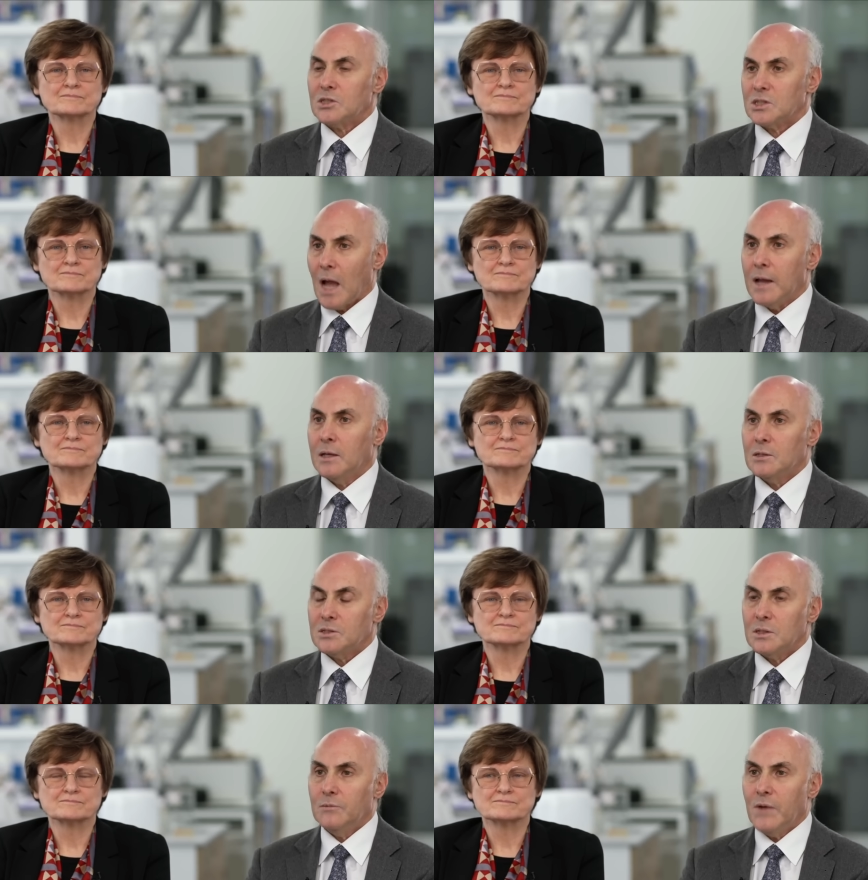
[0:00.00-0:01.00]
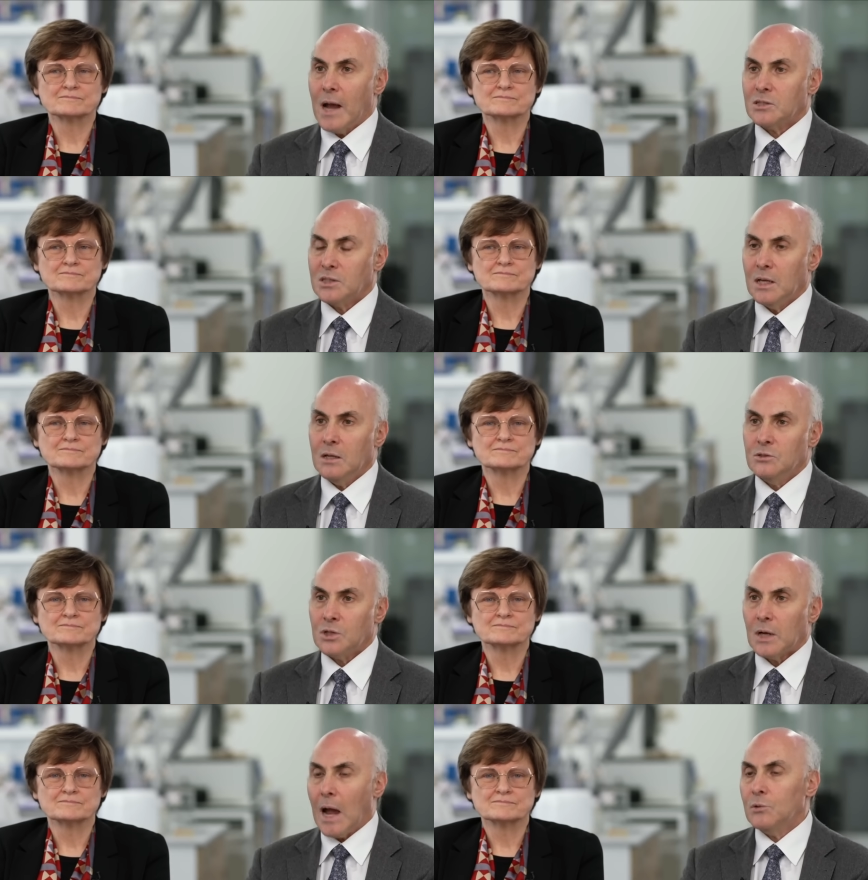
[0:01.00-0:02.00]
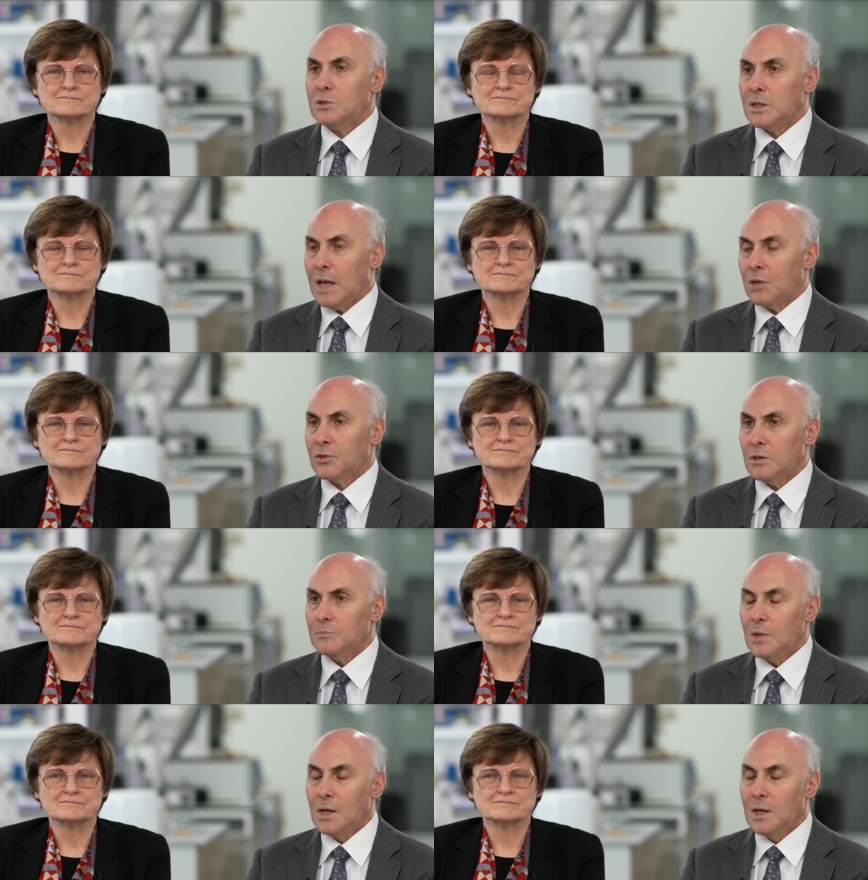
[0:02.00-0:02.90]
Speaker 1: science and vaccines are out to get them.